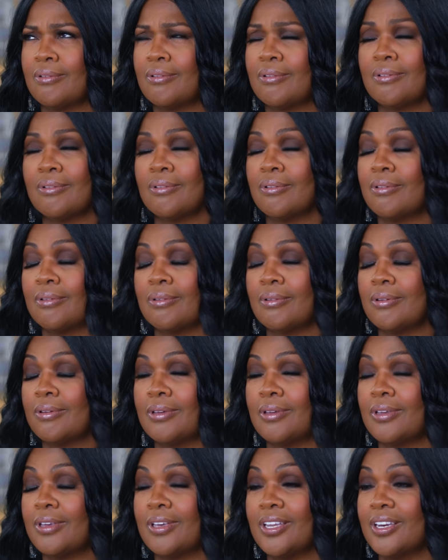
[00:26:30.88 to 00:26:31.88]
Yeah.
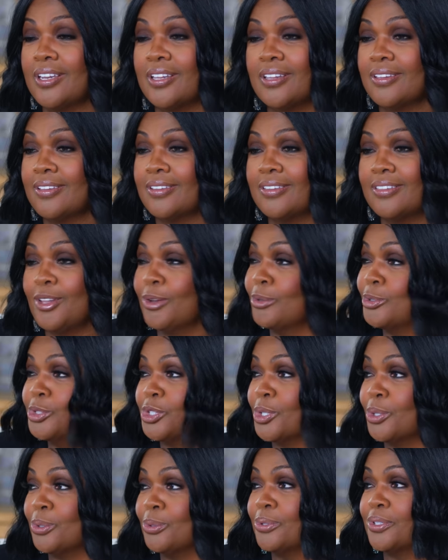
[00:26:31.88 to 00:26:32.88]
It is no
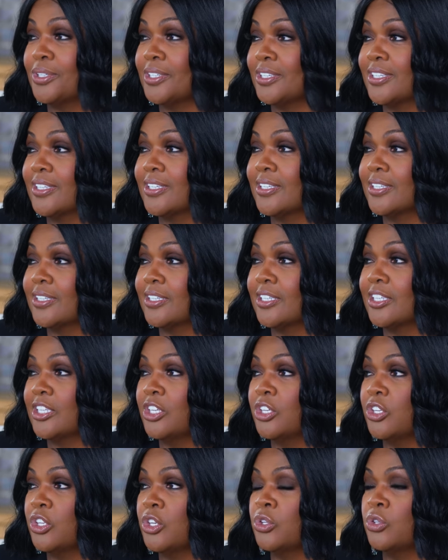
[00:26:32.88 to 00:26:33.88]
joke. Yeah.
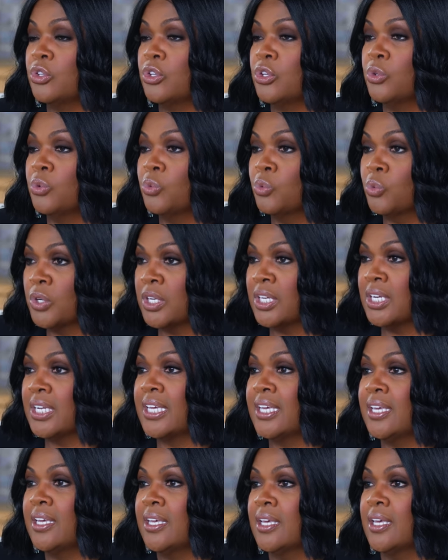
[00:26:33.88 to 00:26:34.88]
You, you, you
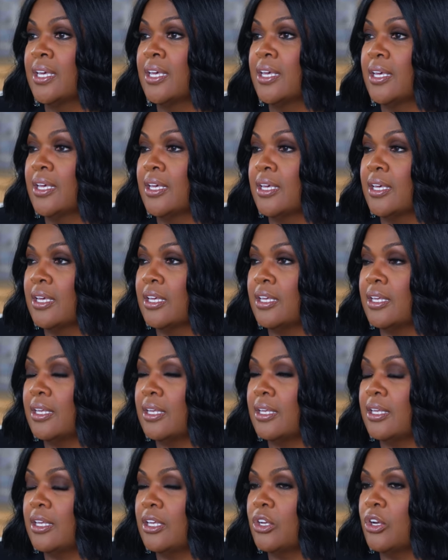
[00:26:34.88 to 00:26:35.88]
really,
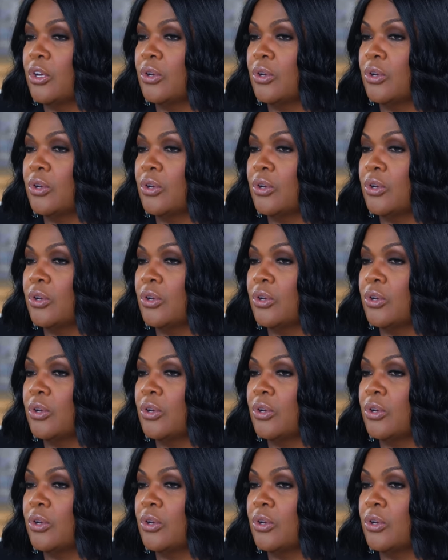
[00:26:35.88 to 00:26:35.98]
you